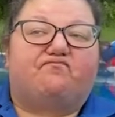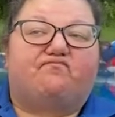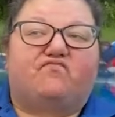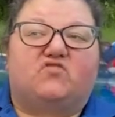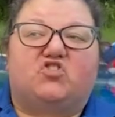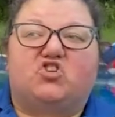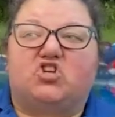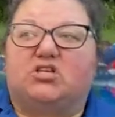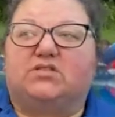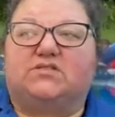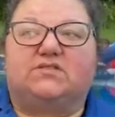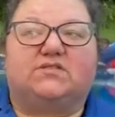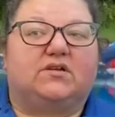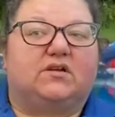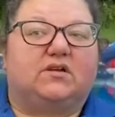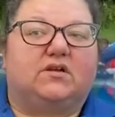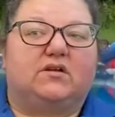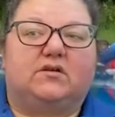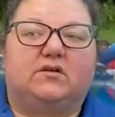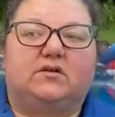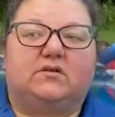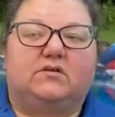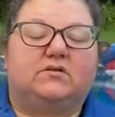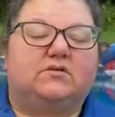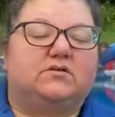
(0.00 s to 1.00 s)
Just
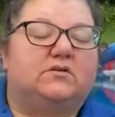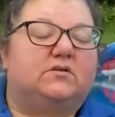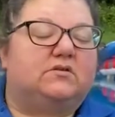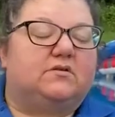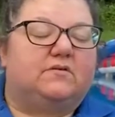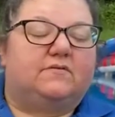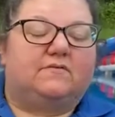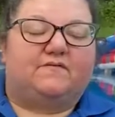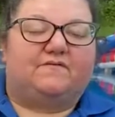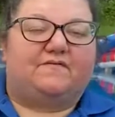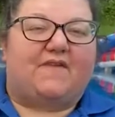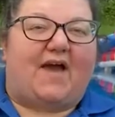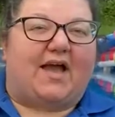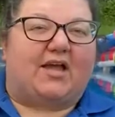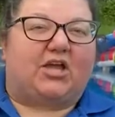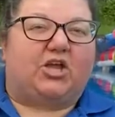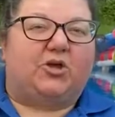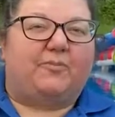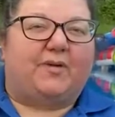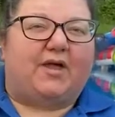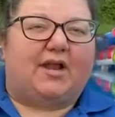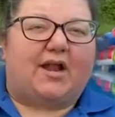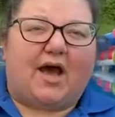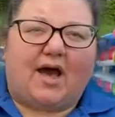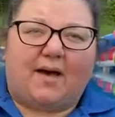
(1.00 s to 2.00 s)

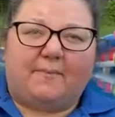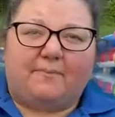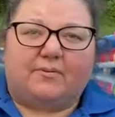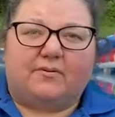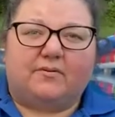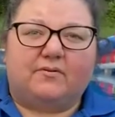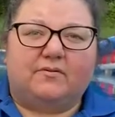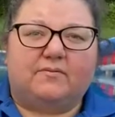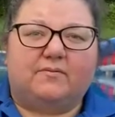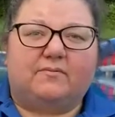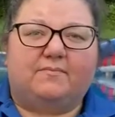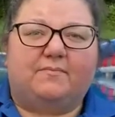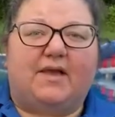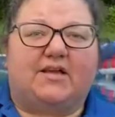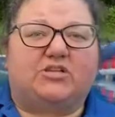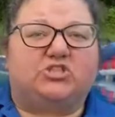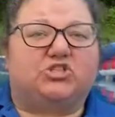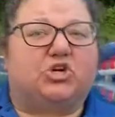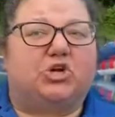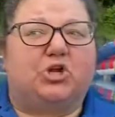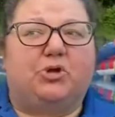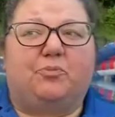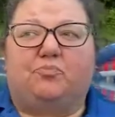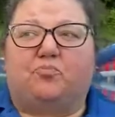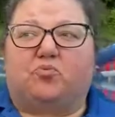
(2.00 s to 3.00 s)
vacuum it up. Make
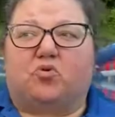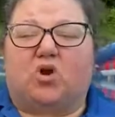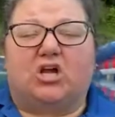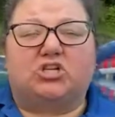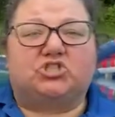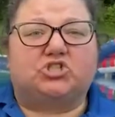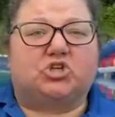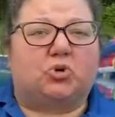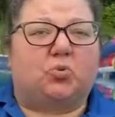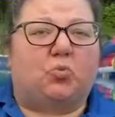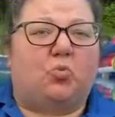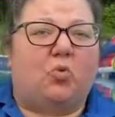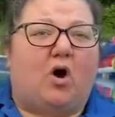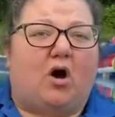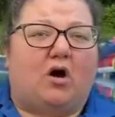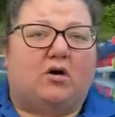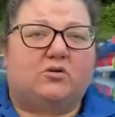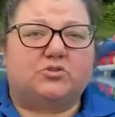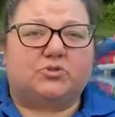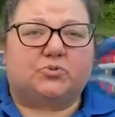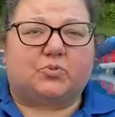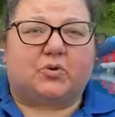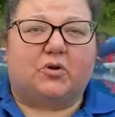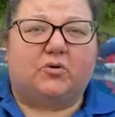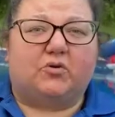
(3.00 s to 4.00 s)
sure you brush your
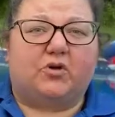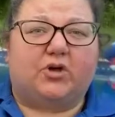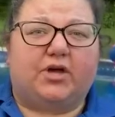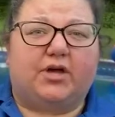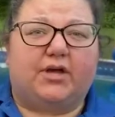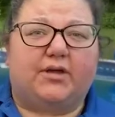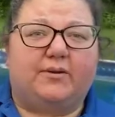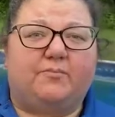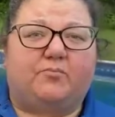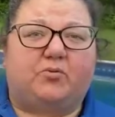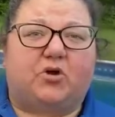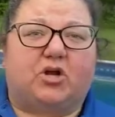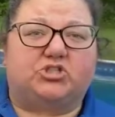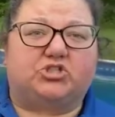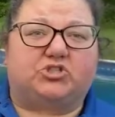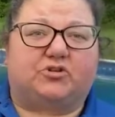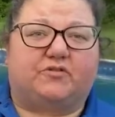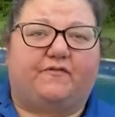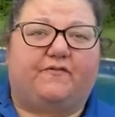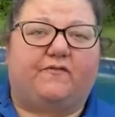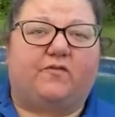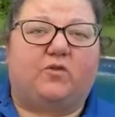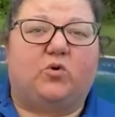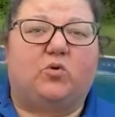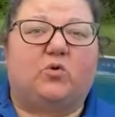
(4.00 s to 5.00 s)
walls real good. Brush the
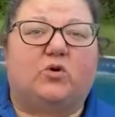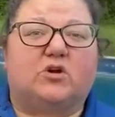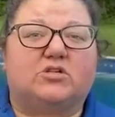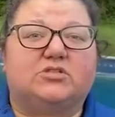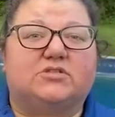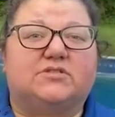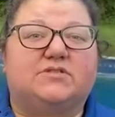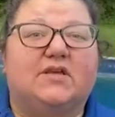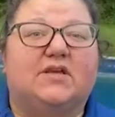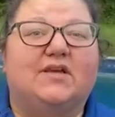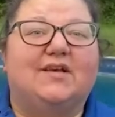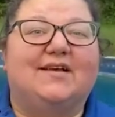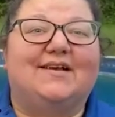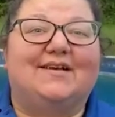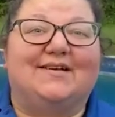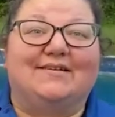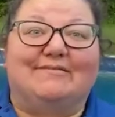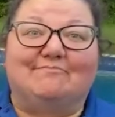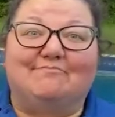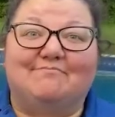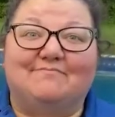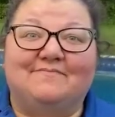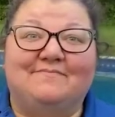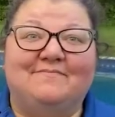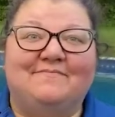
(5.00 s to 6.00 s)
floors.
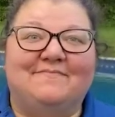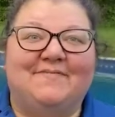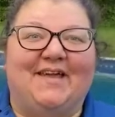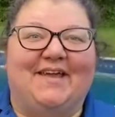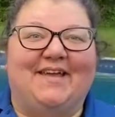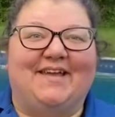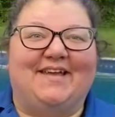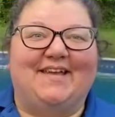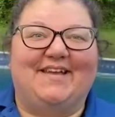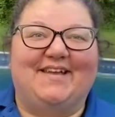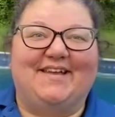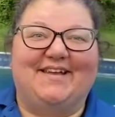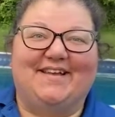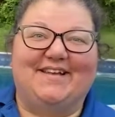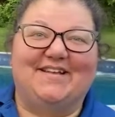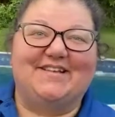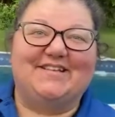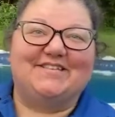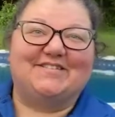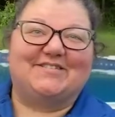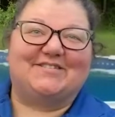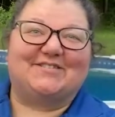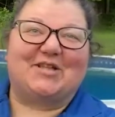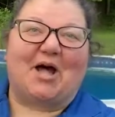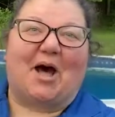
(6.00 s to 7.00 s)

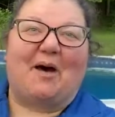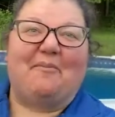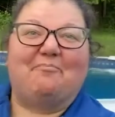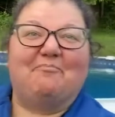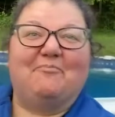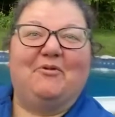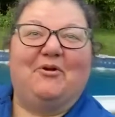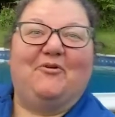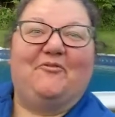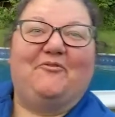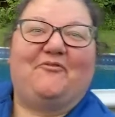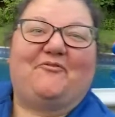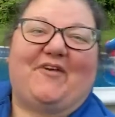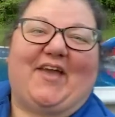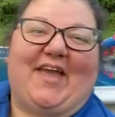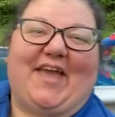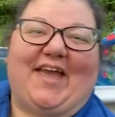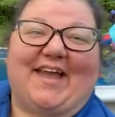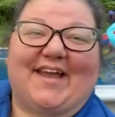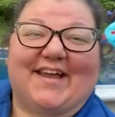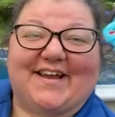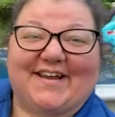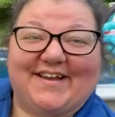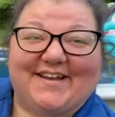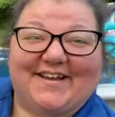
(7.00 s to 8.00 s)
Stop
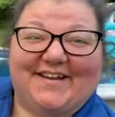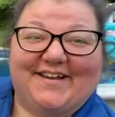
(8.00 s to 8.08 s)
moving.